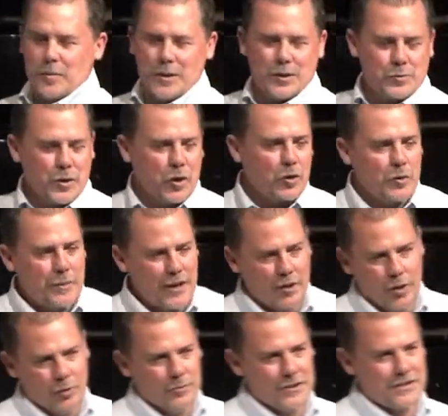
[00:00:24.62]
But as we heard
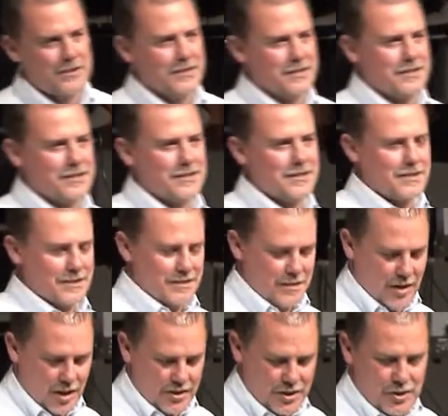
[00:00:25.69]
about homelessness
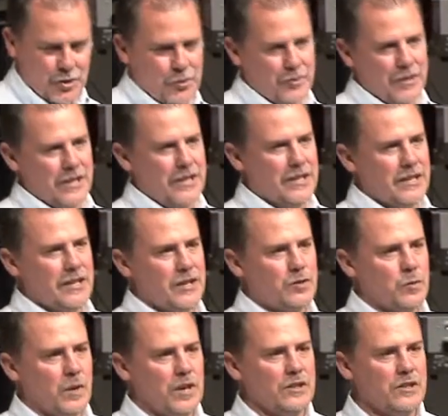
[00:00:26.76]
on the screen,
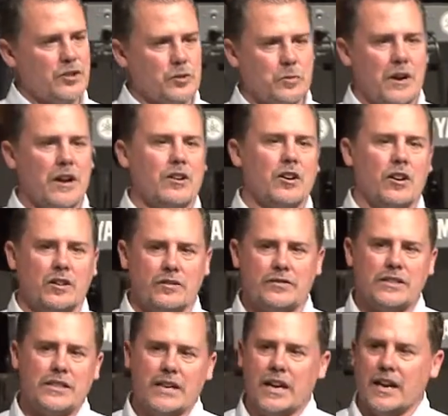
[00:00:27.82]
as well as throughout all
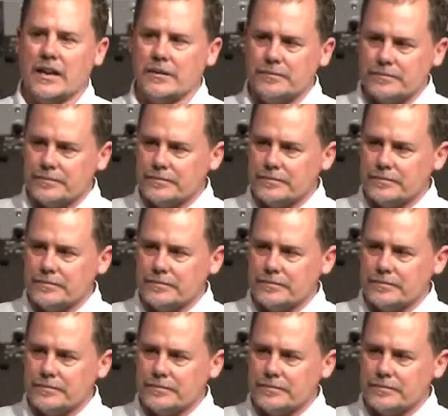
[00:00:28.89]
of today,